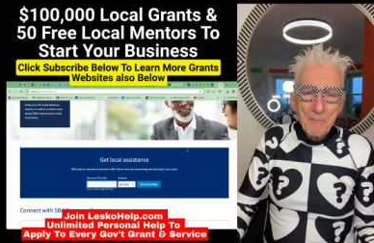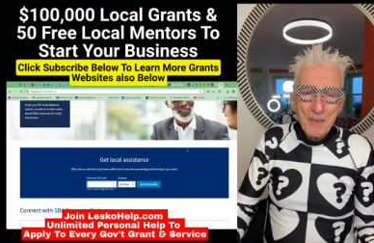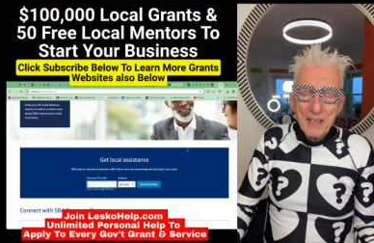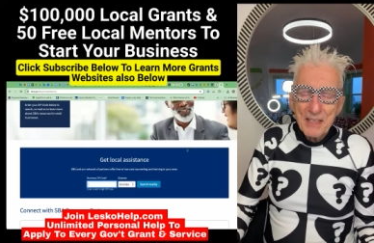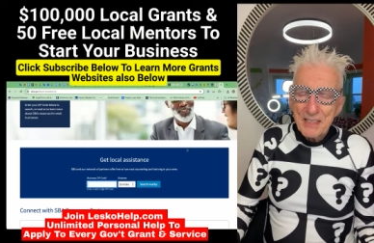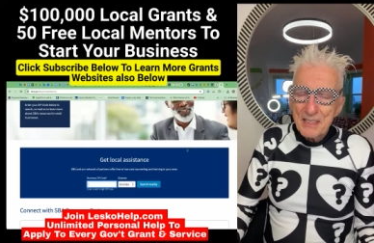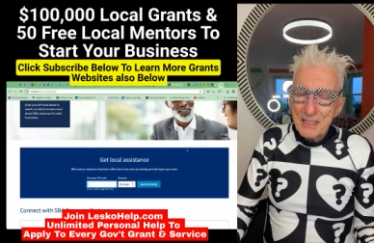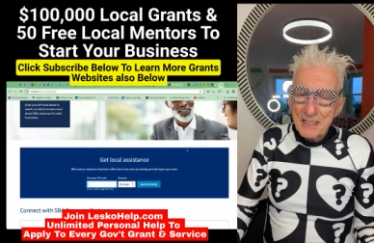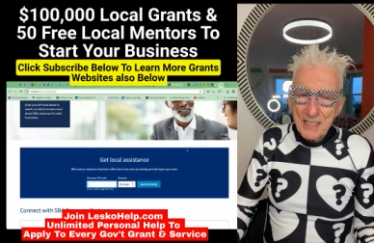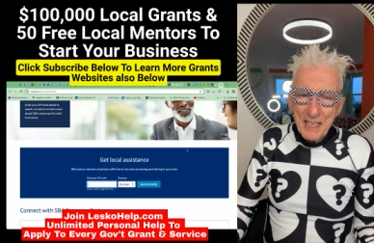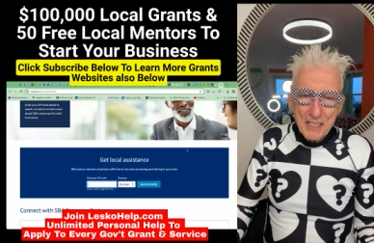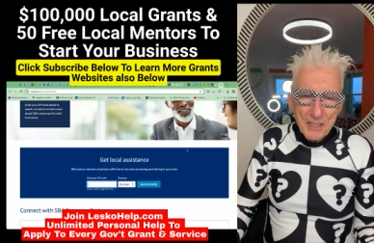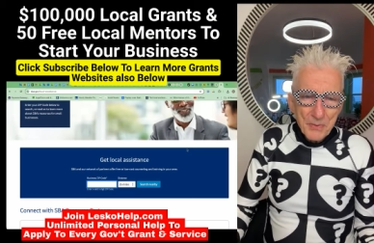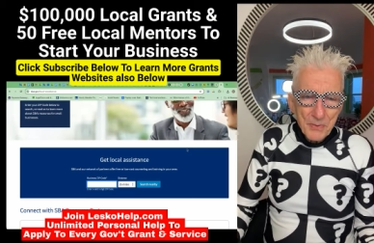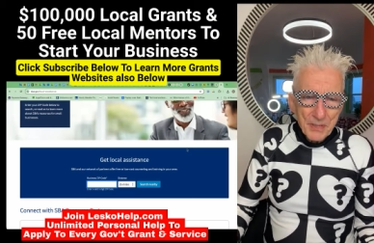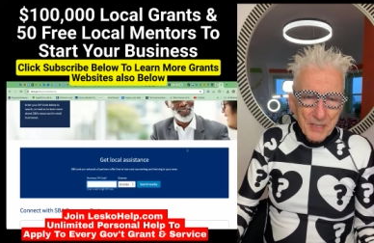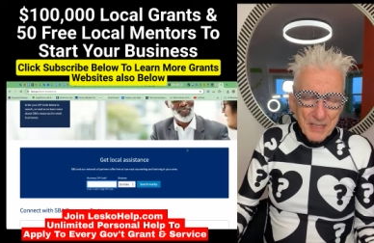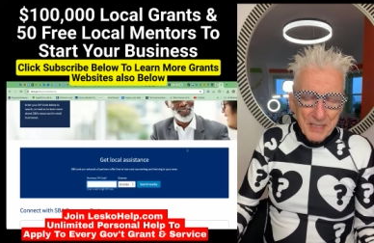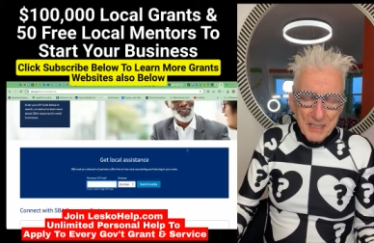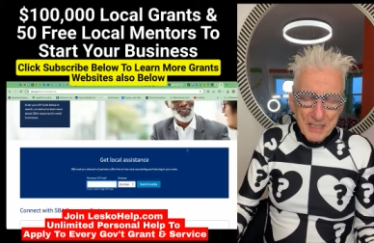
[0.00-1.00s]
because that's
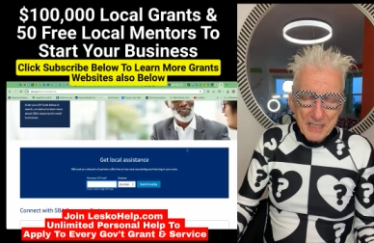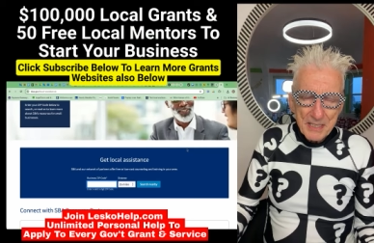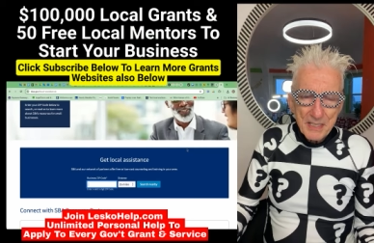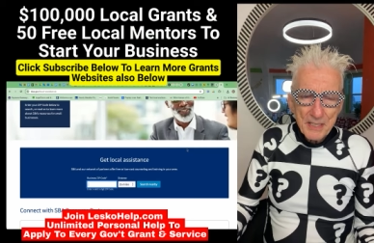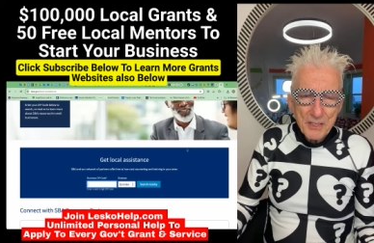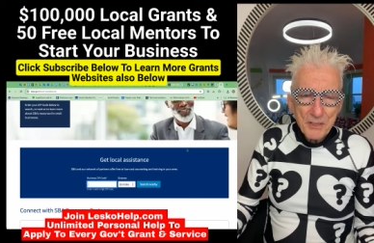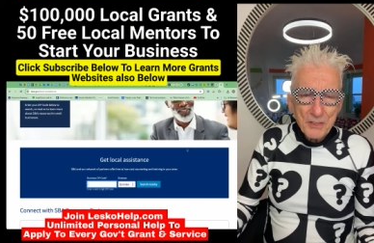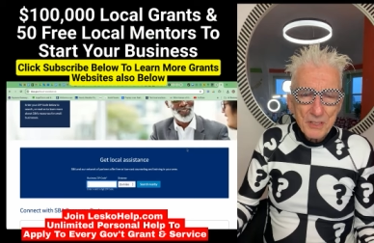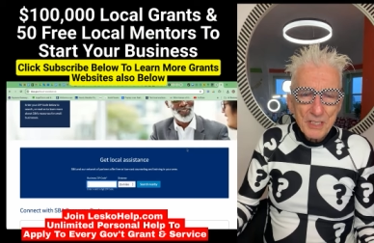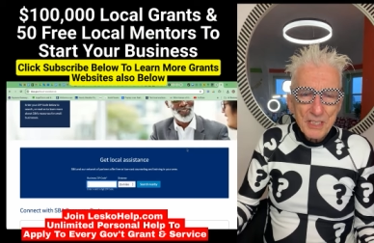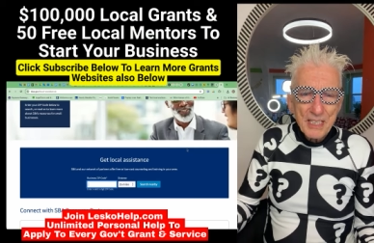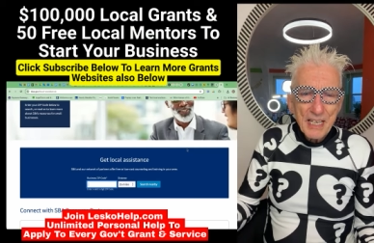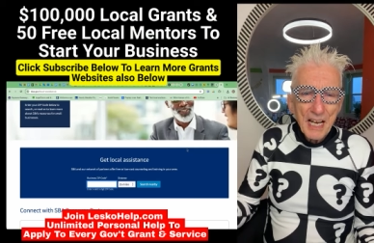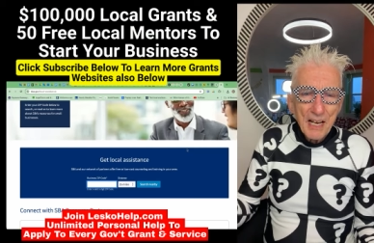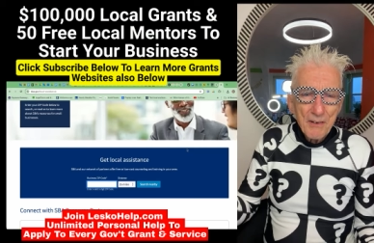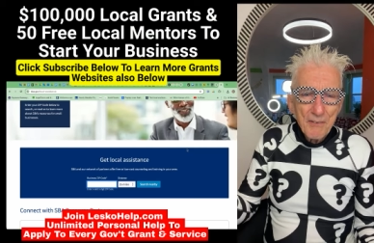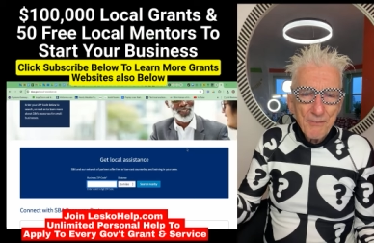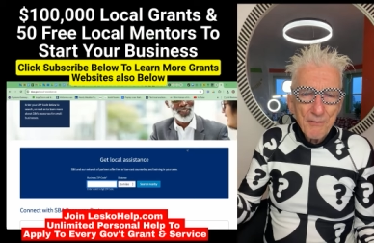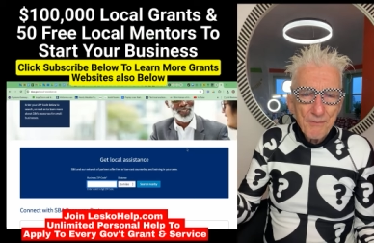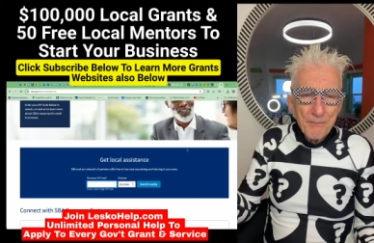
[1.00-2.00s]
what it is and you'll see
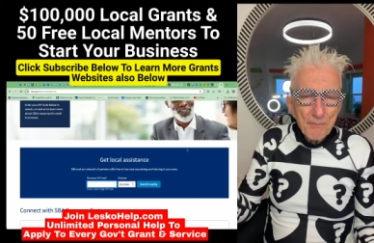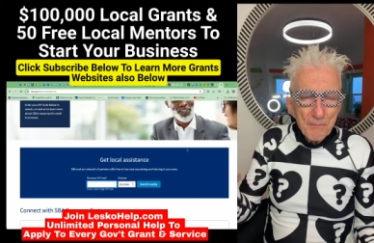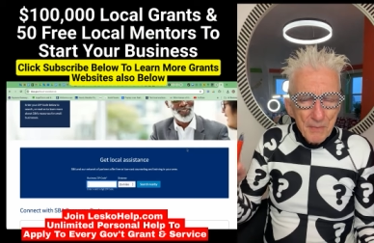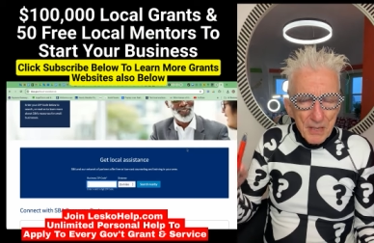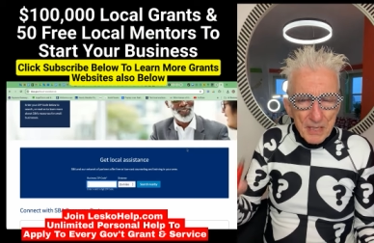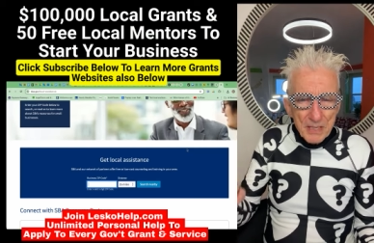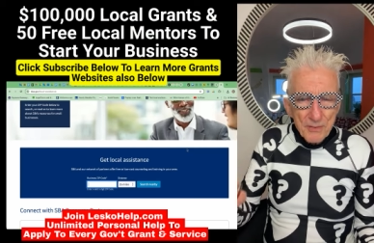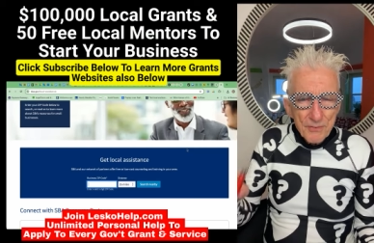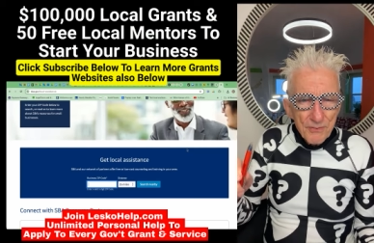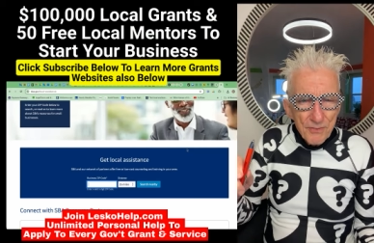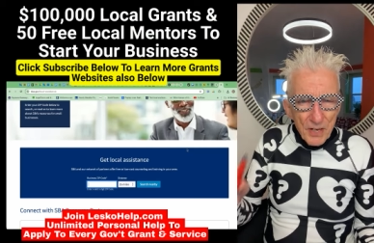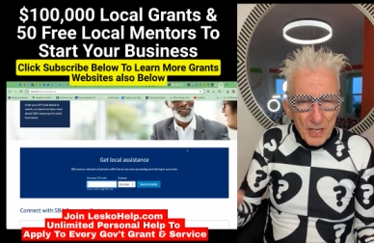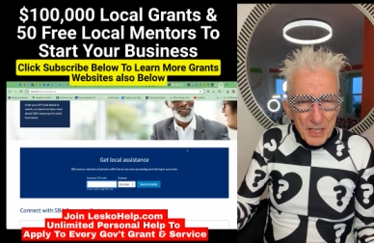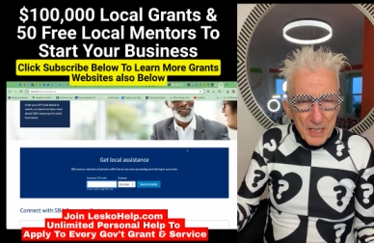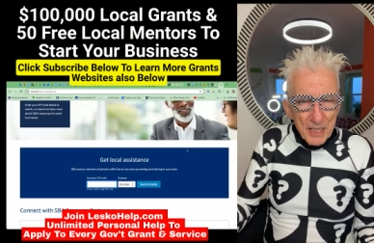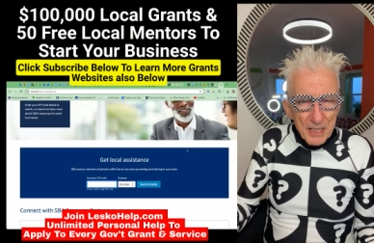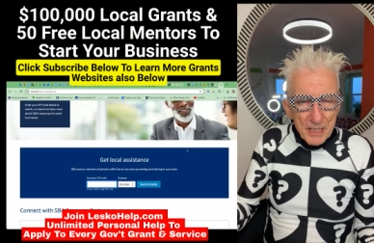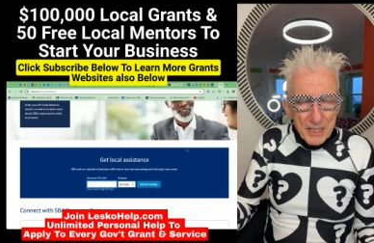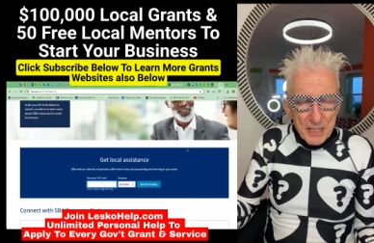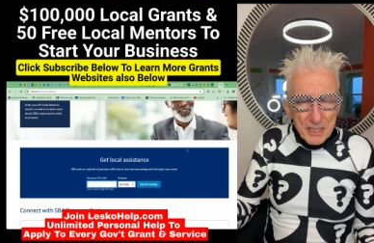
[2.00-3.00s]
how much fun
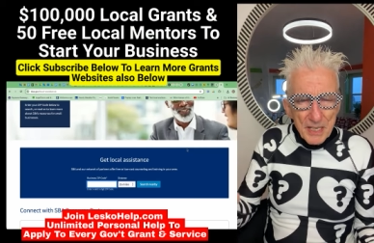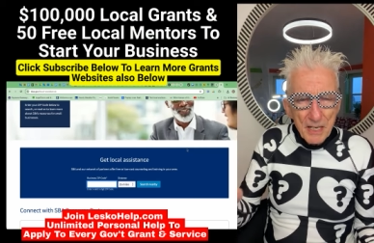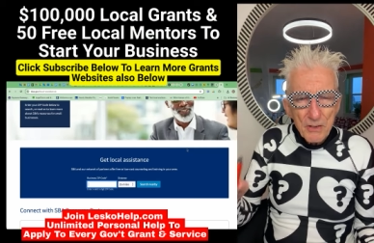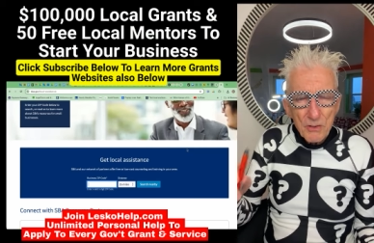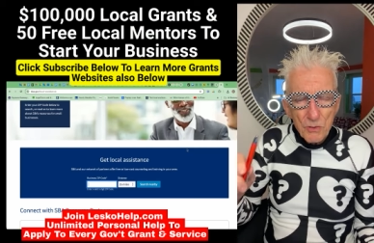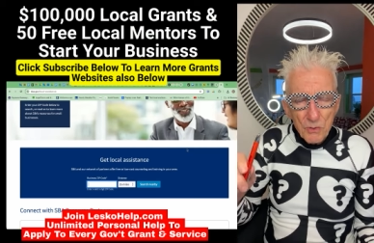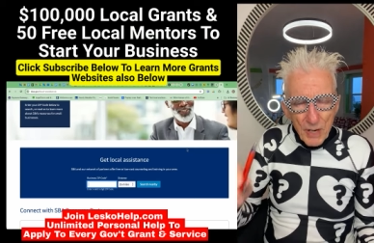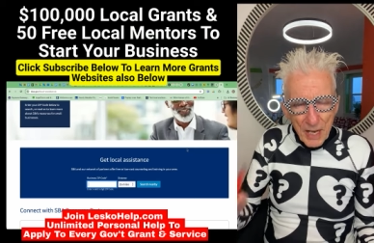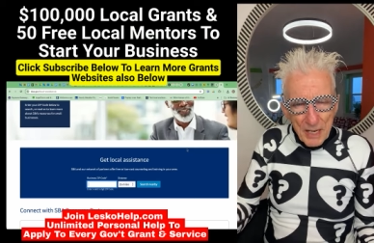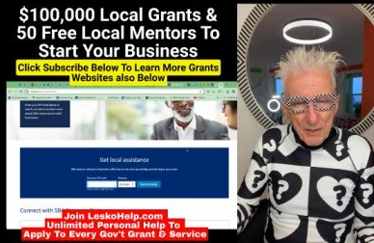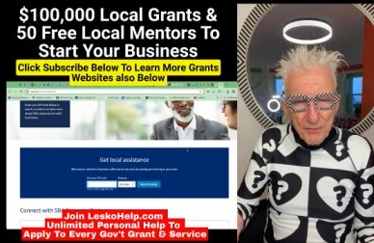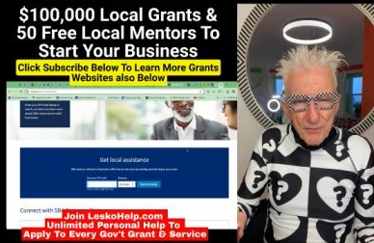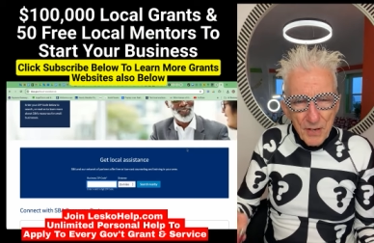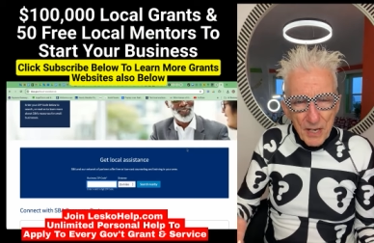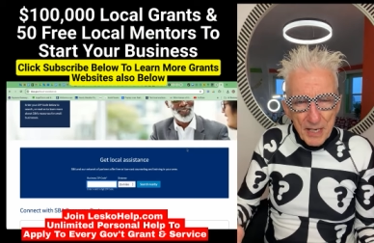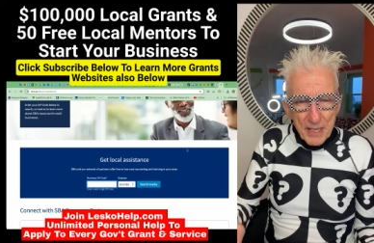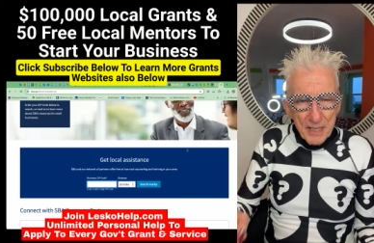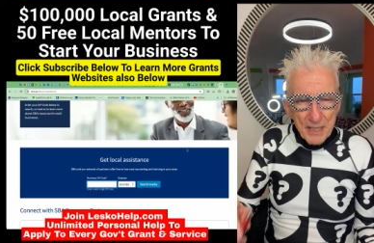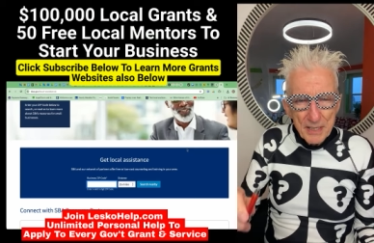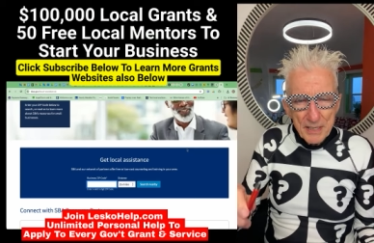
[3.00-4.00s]
it is how
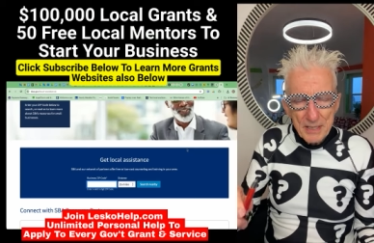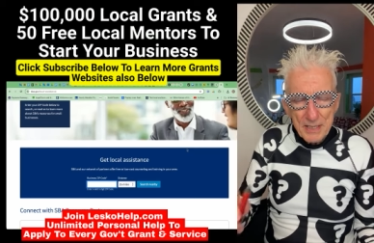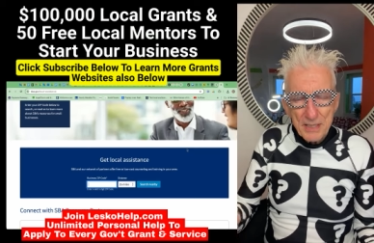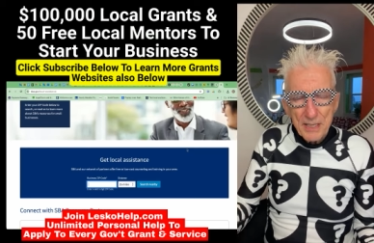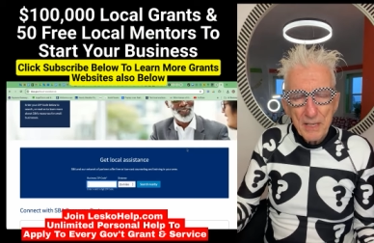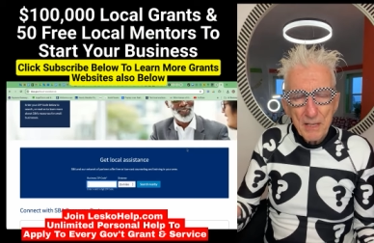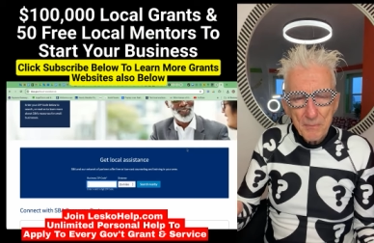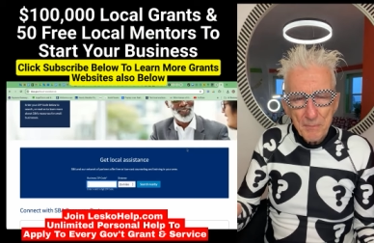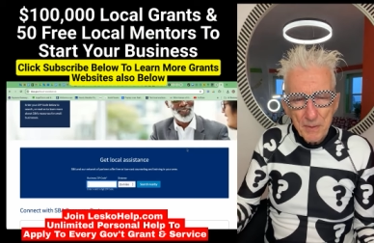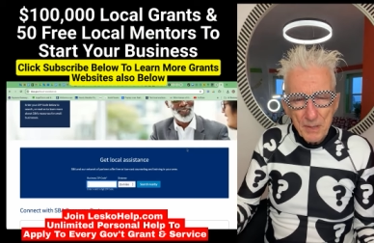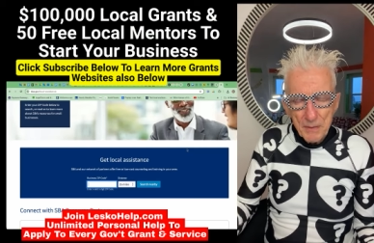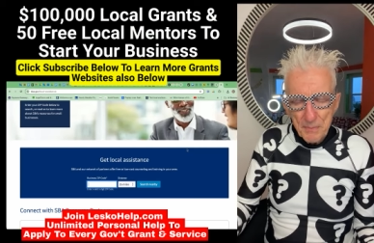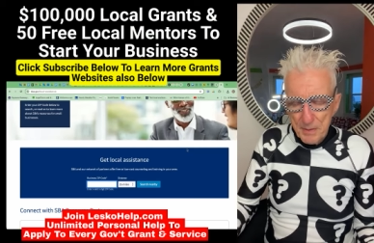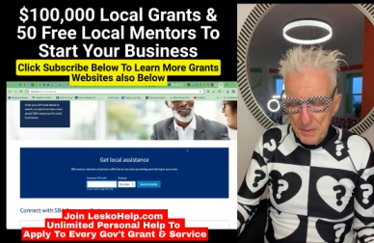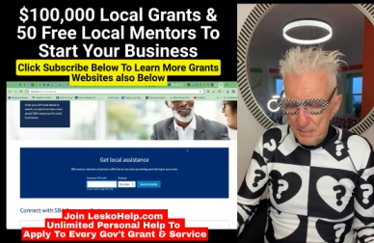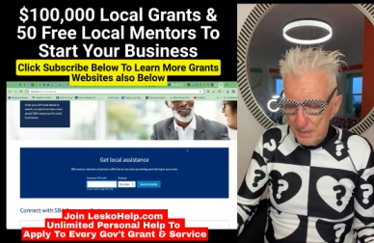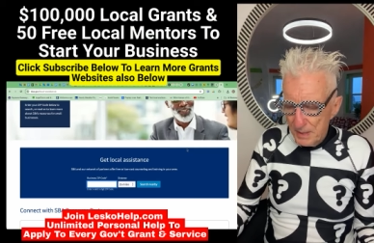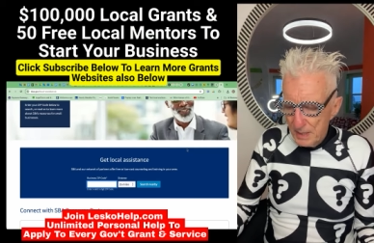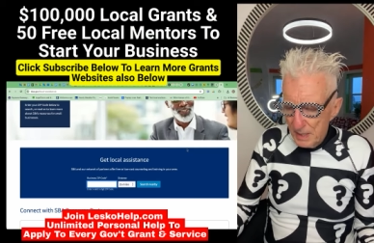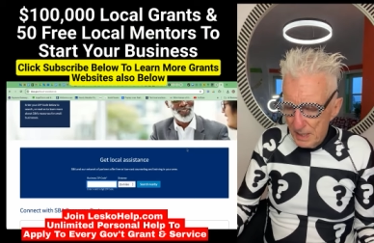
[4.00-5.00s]
gratifying it is to help other
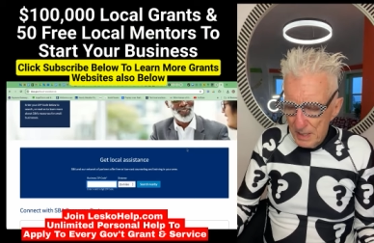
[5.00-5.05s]
people